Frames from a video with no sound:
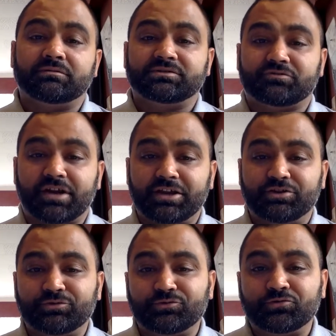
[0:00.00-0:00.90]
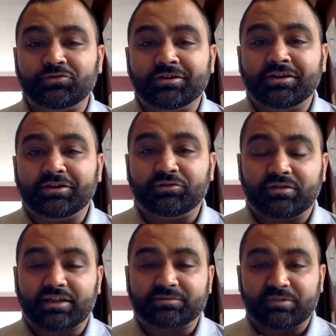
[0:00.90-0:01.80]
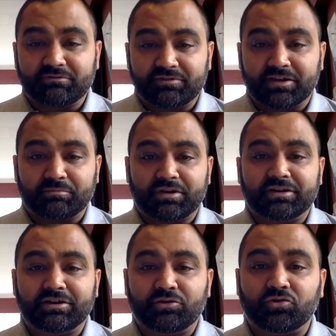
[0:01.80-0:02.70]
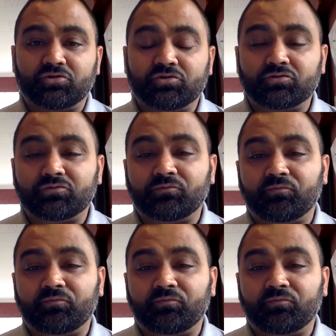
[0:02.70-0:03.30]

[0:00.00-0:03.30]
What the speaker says: Try to, that's been recommended not to